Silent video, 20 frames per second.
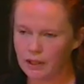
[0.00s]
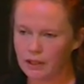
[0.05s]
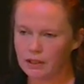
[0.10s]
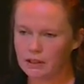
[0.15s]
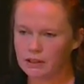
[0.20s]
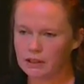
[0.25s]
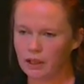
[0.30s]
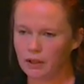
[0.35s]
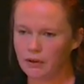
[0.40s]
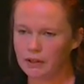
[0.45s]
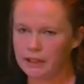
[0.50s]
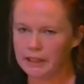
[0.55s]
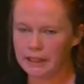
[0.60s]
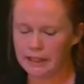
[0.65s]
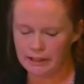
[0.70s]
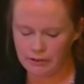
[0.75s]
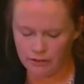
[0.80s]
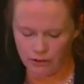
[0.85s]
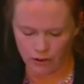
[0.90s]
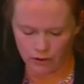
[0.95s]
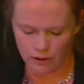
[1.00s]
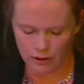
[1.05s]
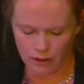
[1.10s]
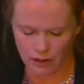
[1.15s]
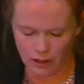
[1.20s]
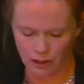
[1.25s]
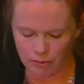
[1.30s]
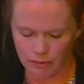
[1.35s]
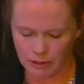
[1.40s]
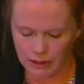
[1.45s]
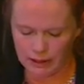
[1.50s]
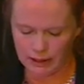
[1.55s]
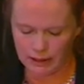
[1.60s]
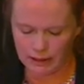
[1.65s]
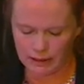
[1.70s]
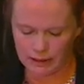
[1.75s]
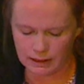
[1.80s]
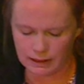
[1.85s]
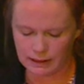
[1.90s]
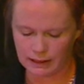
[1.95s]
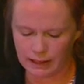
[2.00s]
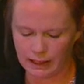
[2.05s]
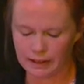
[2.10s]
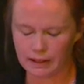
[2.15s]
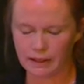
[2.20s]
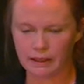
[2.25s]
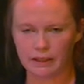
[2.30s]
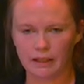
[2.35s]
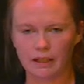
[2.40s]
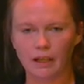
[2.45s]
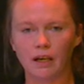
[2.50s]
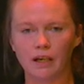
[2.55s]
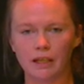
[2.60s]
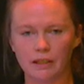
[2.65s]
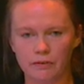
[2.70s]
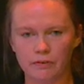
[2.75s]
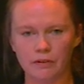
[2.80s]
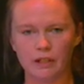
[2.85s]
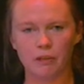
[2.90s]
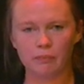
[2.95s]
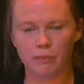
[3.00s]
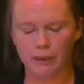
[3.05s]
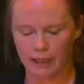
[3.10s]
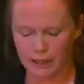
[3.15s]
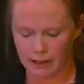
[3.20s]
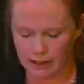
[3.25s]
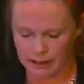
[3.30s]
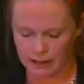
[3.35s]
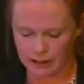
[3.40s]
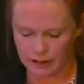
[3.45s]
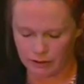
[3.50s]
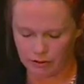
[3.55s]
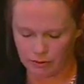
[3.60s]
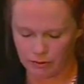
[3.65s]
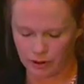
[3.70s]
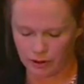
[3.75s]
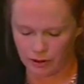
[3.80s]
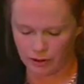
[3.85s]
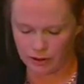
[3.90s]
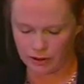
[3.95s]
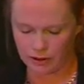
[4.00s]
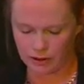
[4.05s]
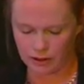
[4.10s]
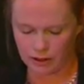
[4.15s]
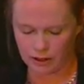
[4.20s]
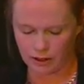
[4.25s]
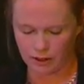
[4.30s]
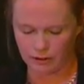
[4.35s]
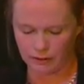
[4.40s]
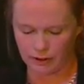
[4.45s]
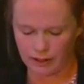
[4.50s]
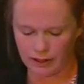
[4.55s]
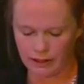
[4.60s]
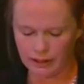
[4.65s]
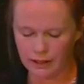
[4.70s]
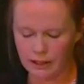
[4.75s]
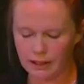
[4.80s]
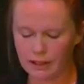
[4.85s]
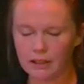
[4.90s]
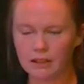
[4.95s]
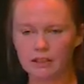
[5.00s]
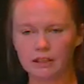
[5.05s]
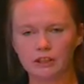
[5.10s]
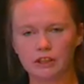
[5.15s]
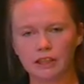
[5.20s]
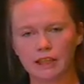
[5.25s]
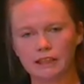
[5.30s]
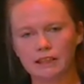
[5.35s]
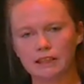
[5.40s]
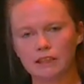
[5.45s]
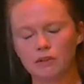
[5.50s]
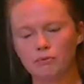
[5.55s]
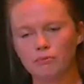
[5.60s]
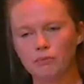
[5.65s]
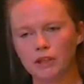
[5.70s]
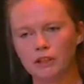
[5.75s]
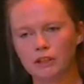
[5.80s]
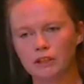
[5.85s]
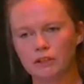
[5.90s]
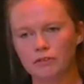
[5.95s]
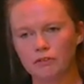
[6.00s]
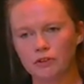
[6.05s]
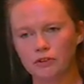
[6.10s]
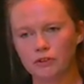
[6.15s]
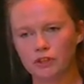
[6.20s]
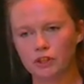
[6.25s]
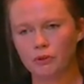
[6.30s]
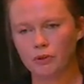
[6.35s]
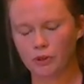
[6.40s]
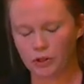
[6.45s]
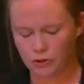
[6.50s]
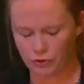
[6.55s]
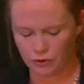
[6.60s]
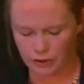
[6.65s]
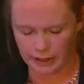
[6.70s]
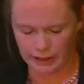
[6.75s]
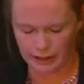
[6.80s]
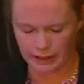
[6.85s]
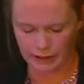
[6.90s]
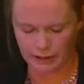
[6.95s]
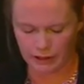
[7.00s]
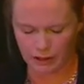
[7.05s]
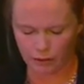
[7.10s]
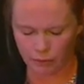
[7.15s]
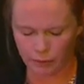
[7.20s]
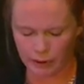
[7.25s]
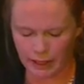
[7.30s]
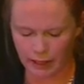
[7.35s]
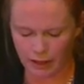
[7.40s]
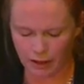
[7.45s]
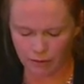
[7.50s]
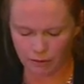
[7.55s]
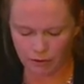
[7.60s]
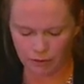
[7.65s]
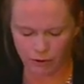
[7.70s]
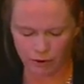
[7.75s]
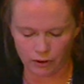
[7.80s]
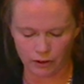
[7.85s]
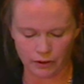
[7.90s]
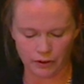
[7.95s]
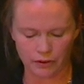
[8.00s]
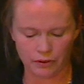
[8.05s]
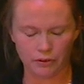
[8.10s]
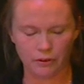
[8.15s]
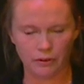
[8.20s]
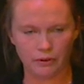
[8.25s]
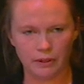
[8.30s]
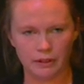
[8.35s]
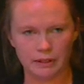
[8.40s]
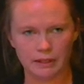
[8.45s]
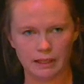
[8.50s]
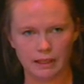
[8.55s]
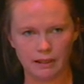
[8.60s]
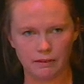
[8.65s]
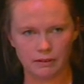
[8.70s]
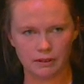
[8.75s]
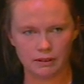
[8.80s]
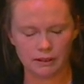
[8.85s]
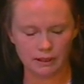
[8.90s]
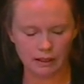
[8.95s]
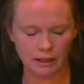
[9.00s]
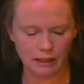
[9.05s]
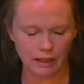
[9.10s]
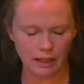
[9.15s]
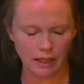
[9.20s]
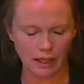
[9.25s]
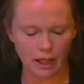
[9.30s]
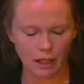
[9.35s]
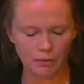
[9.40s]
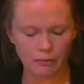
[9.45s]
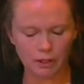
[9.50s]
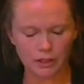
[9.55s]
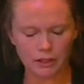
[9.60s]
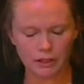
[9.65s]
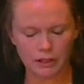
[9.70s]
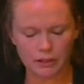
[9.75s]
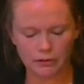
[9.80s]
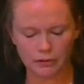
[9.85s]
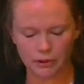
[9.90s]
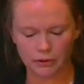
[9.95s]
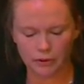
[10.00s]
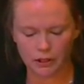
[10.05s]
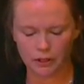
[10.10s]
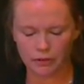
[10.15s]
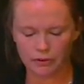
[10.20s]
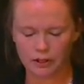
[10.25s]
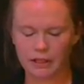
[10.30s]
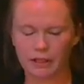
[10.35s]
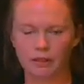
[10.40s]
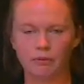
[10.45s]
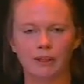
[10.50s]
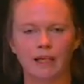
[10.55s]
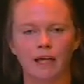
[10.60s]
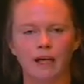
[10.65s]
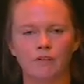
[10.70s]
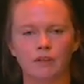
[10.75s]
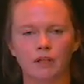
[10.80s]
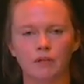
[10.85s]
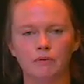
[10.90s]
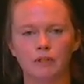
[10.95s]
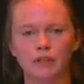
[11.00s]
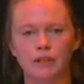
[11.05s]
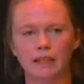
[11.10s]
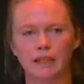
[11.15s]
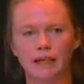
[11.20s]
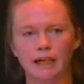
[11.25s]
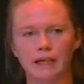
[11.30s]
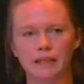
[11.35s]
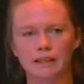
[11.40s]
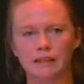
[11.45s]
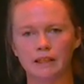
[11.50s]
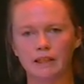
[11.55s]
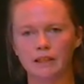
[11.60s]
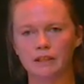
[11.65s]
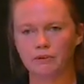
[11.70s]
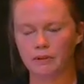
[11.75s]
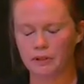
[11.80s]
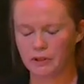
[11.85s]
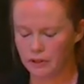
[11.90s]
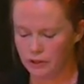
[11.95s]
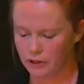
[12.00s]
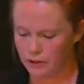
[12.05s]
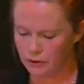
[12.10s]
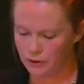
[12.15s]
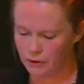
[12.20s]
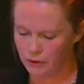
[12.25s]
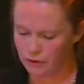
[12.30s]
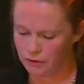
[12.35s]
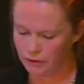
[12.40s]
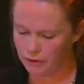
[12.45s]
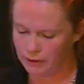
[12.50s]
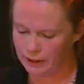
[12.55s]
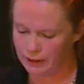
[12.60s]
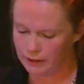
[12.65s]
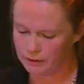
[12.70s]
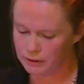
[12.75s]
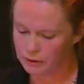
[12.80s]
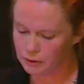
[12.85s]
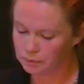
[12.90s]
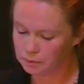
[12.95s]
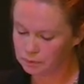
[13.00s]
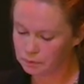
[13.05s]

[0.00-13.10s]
So a year on, I'm pleased to say that the early feedback, at least from our survey, suggests that most of you do agree that we have followed through and delivered, and most of you agree that we have communicated with you throughout.